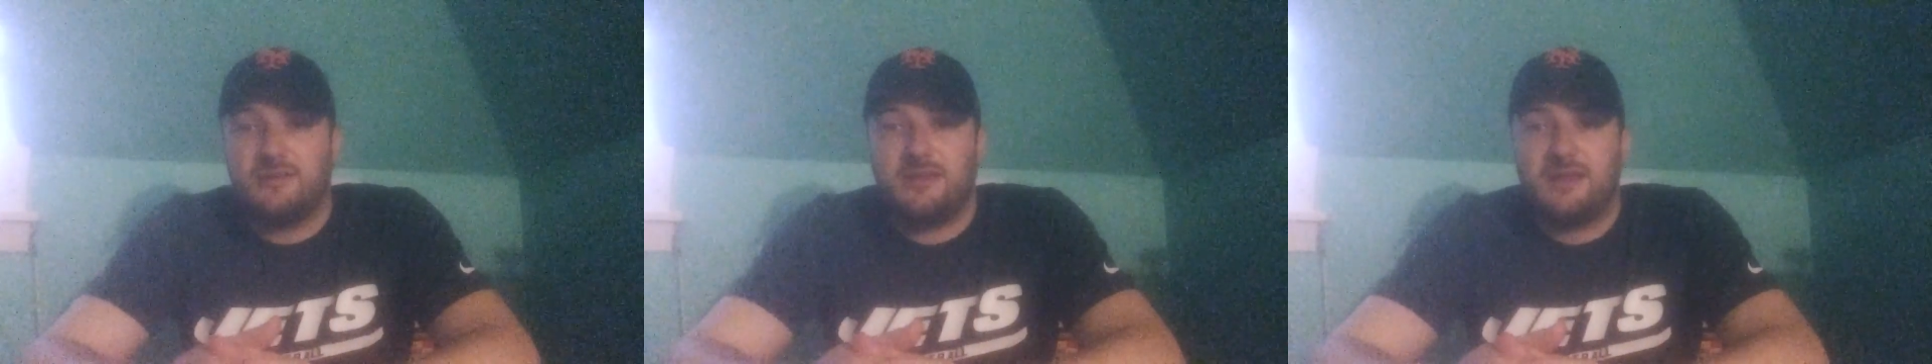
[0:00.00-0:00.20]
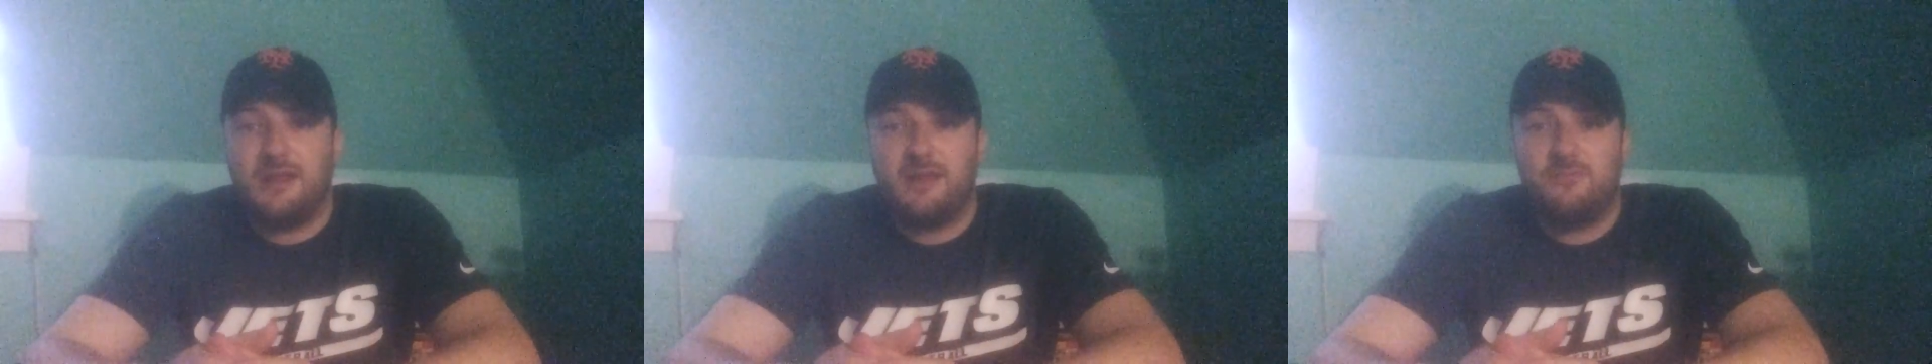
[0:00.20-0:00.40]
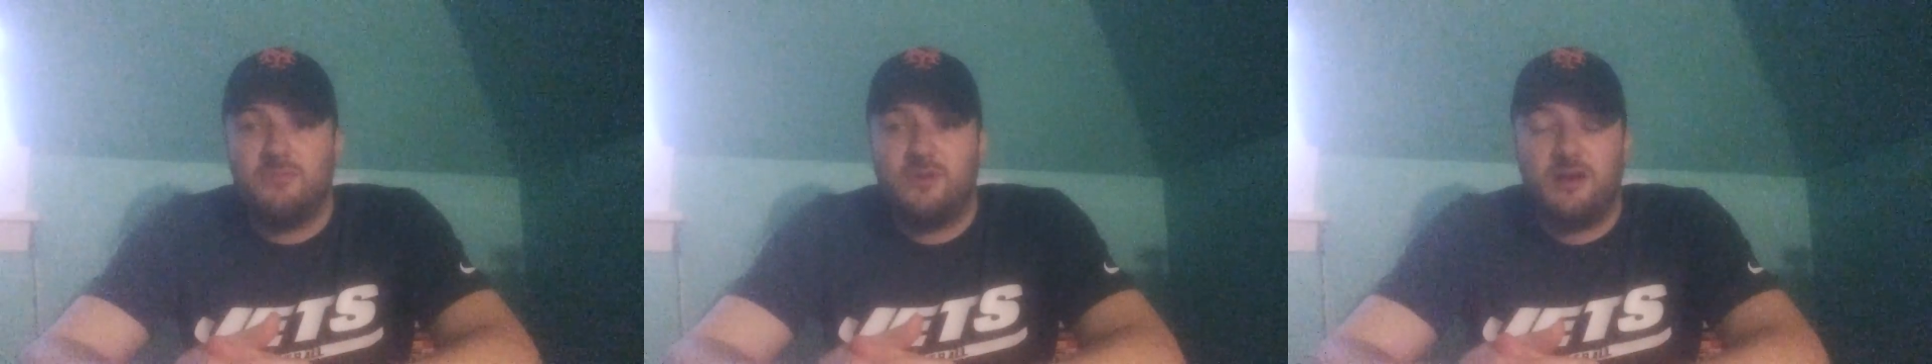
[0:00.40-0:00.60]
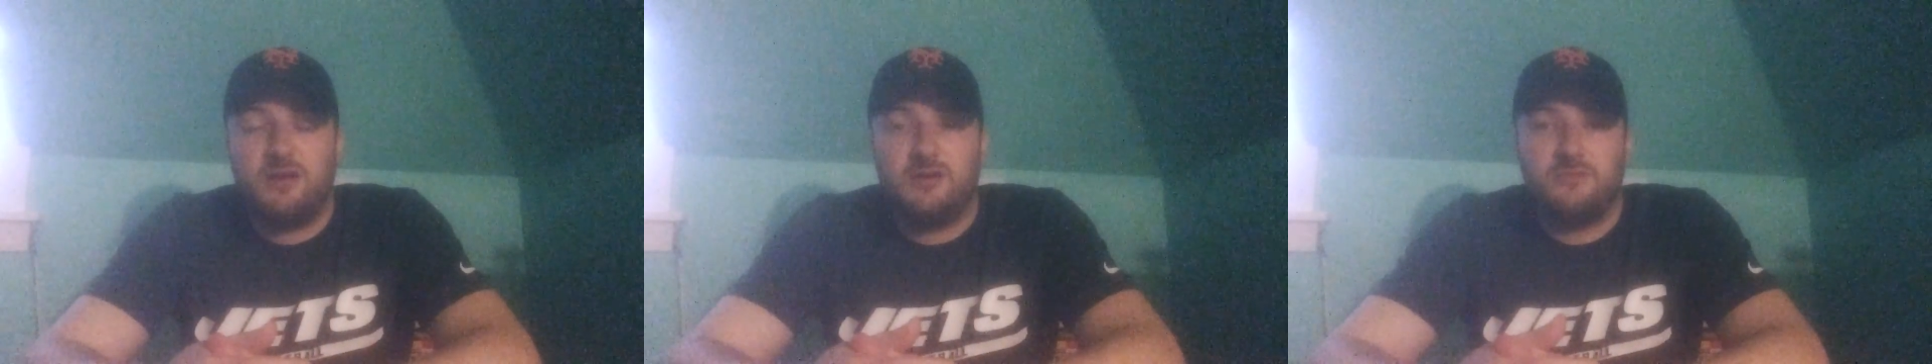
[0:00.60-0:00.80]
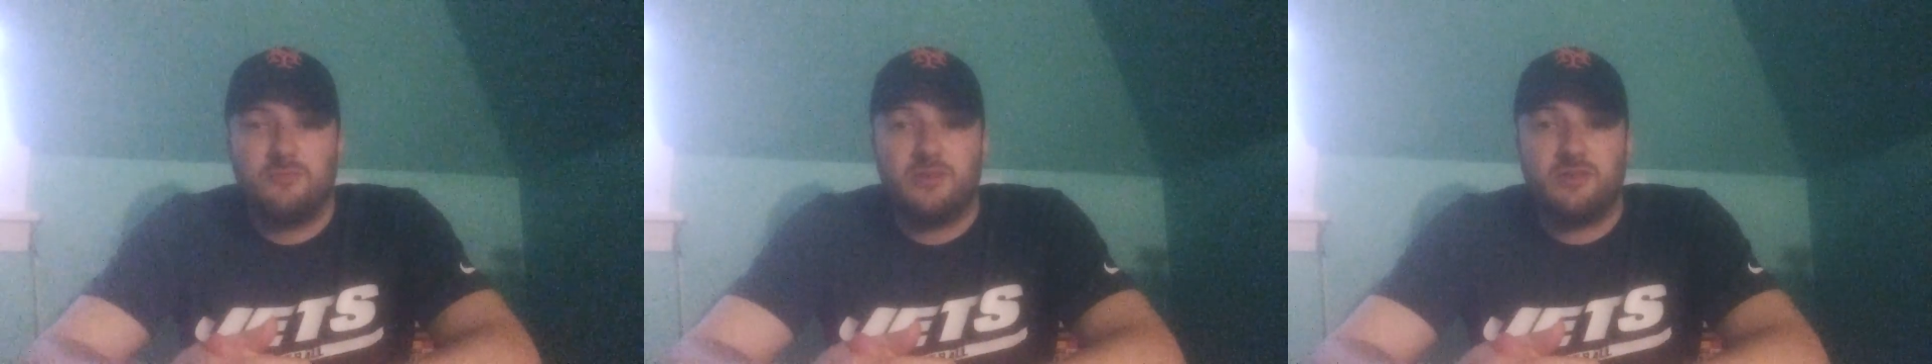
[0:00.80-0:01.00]
get
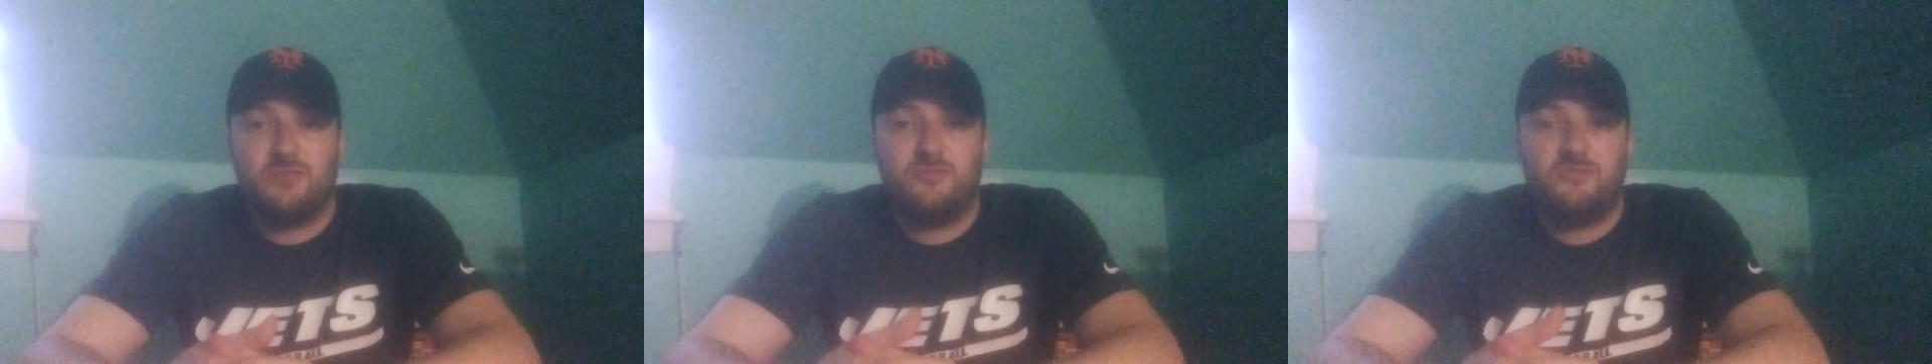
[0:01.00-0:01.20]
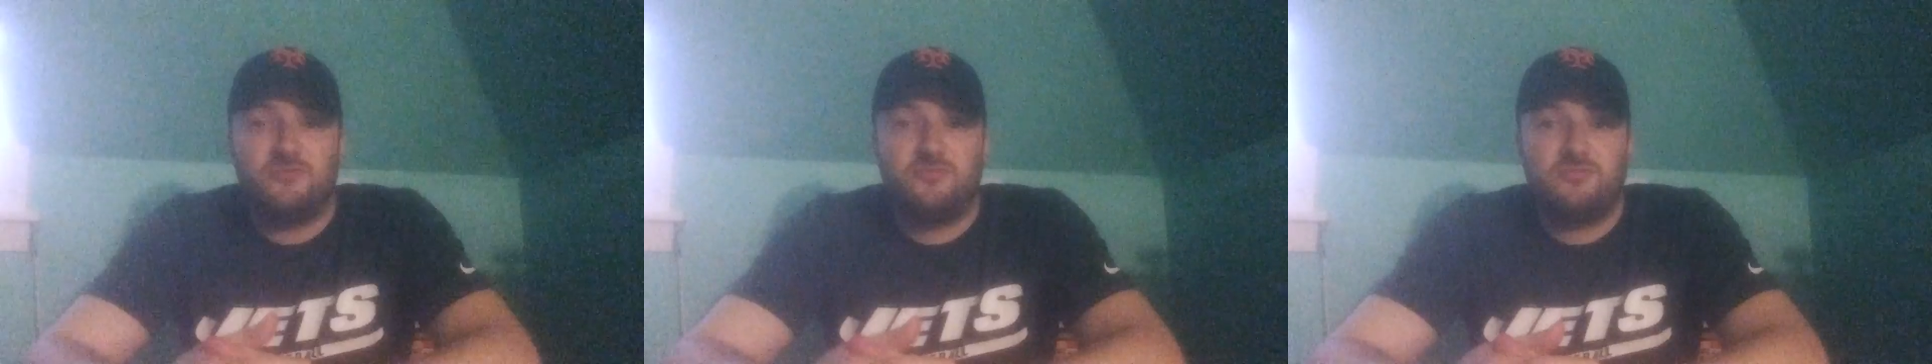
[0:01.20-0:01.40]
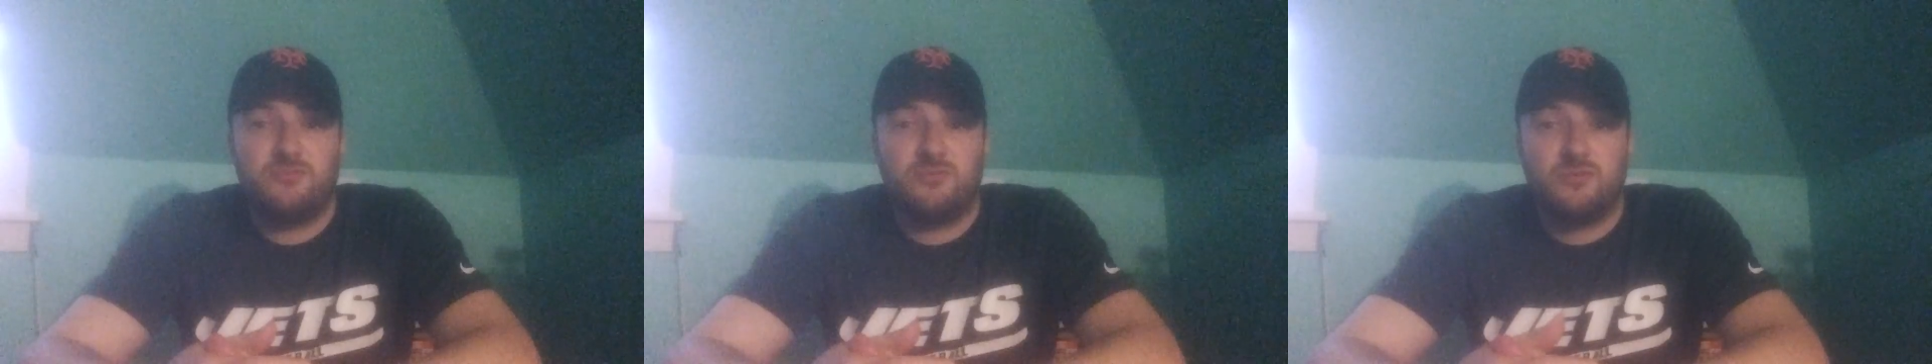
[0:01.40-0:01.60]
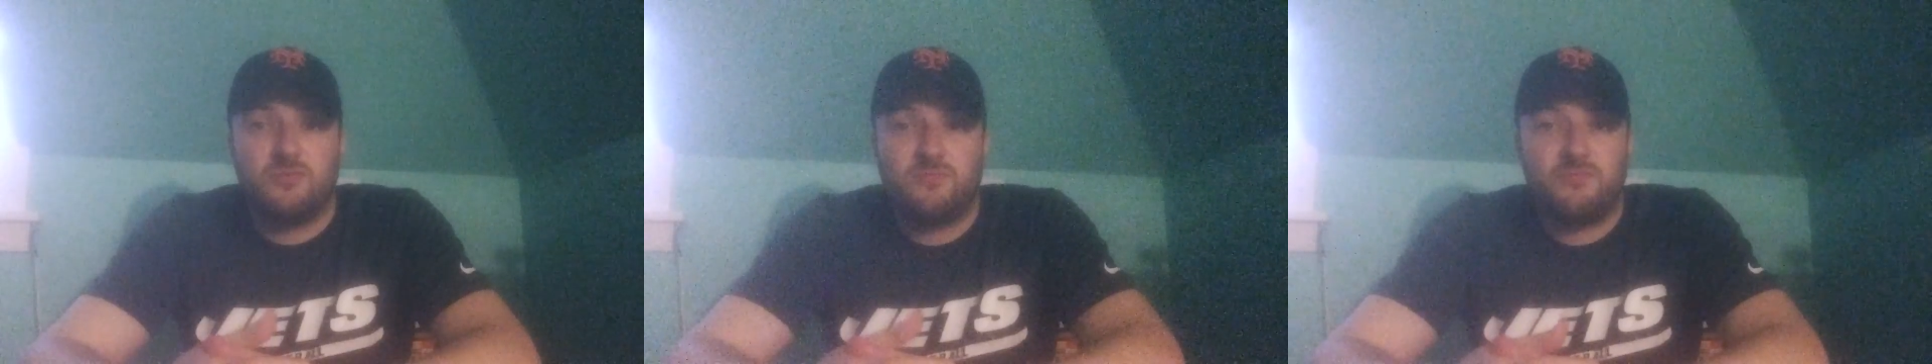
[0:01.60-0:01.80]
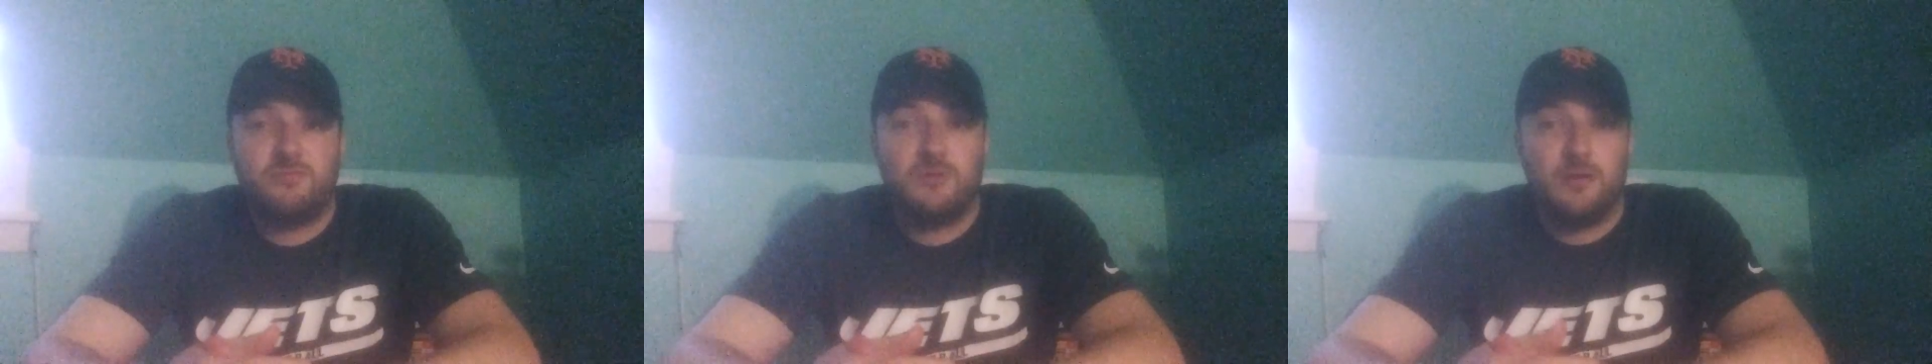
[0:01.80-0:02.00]
on with
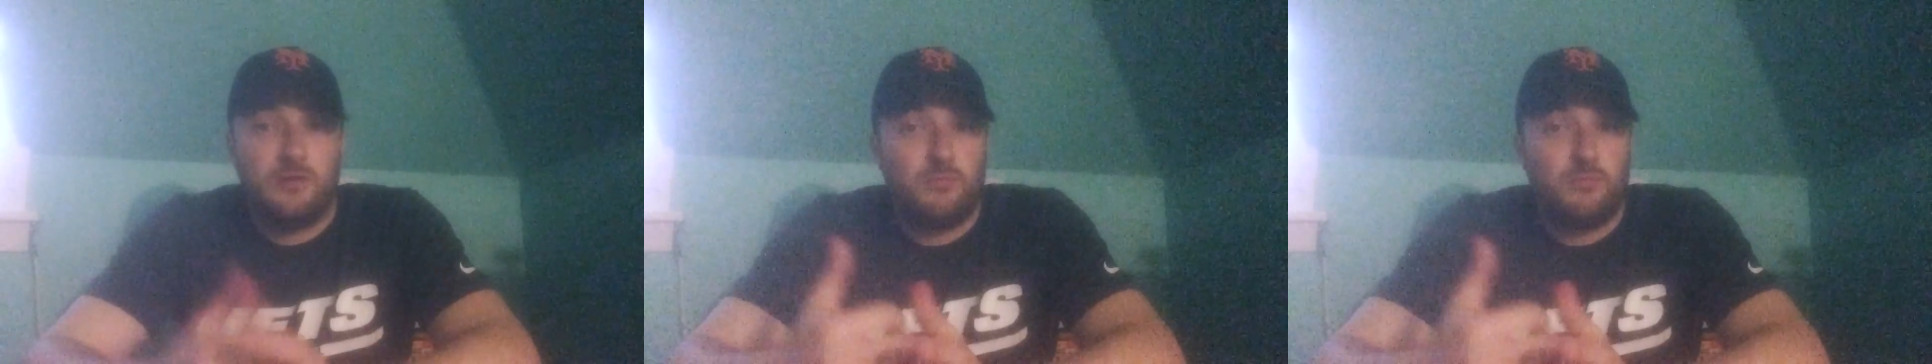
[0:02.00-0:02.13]
a